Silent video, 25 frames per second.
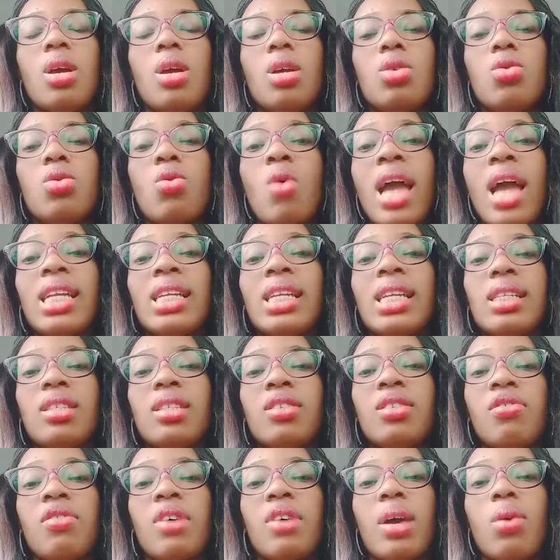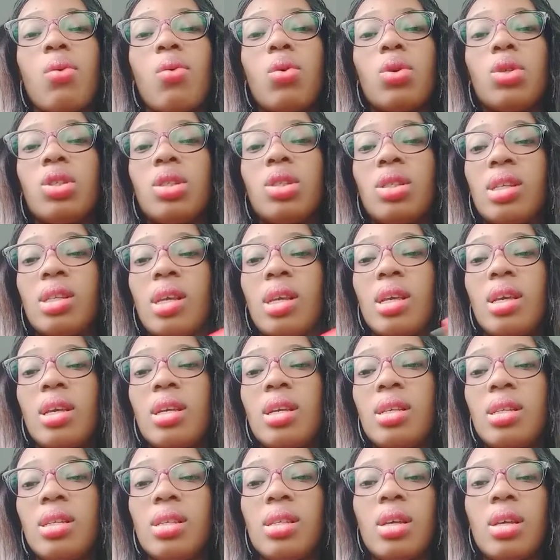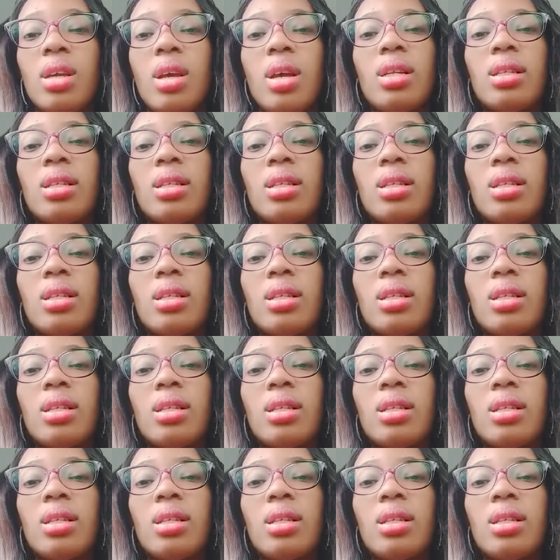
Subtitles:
you identify what skills,